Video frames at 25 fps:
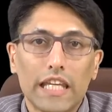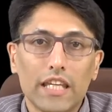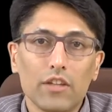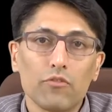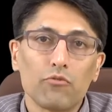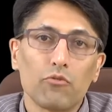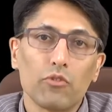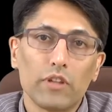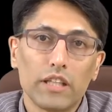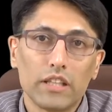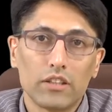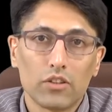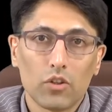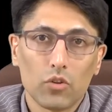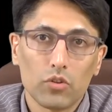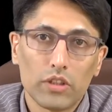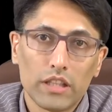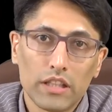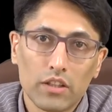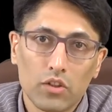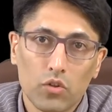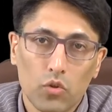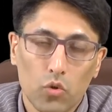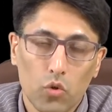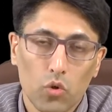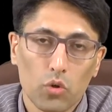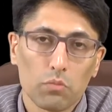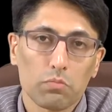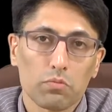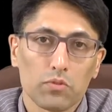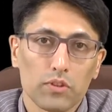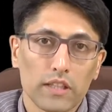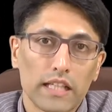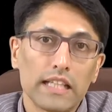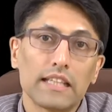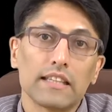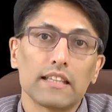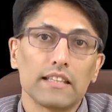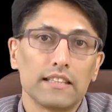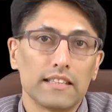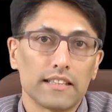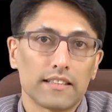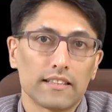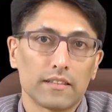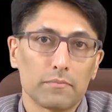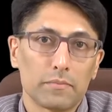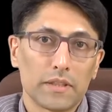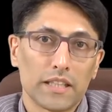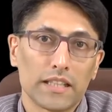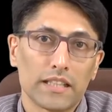If we don't incorporate the
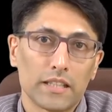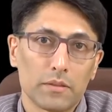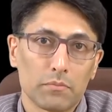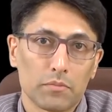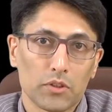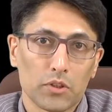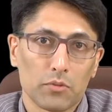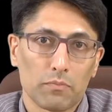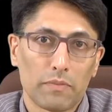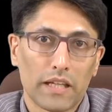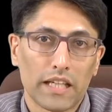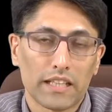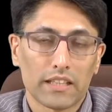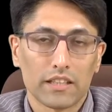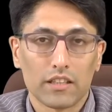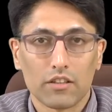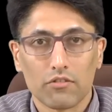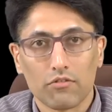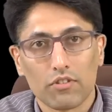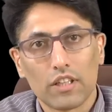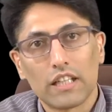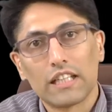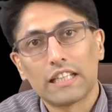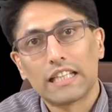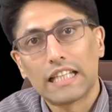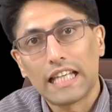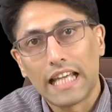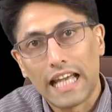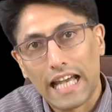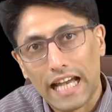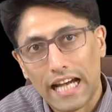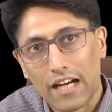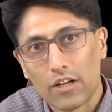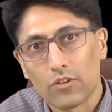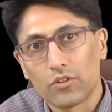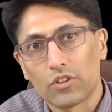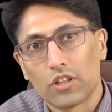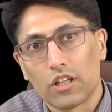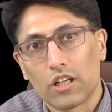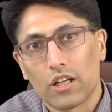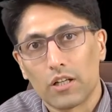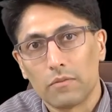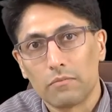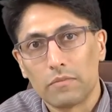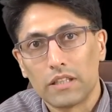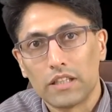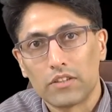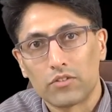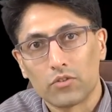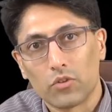disability perspective, the
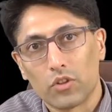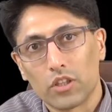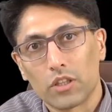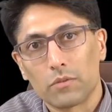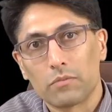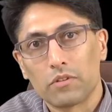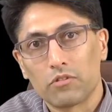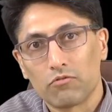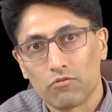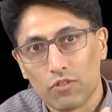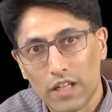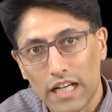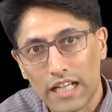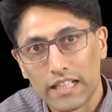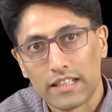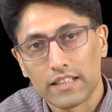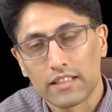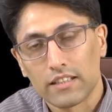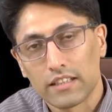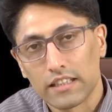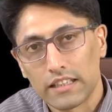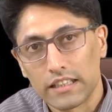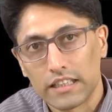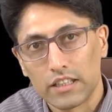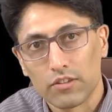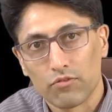outcome is going to be radically